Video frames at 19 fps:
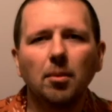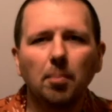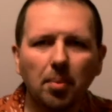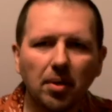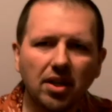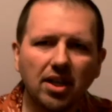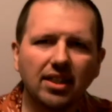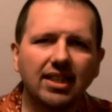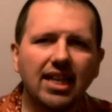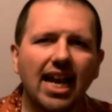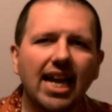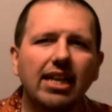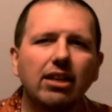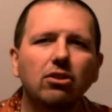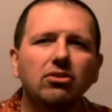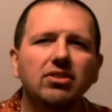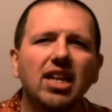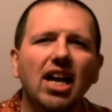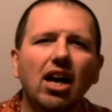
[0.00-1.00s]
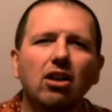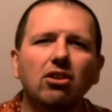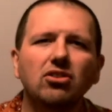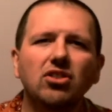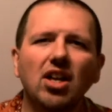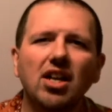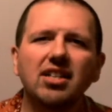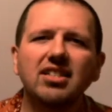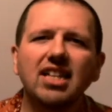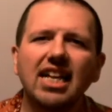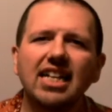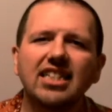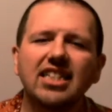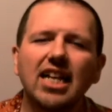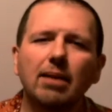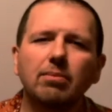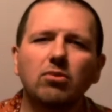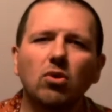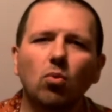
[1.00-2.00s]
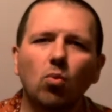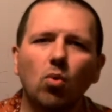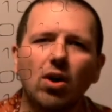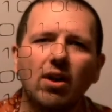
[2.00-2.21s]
The book of Daniel tells us in chapter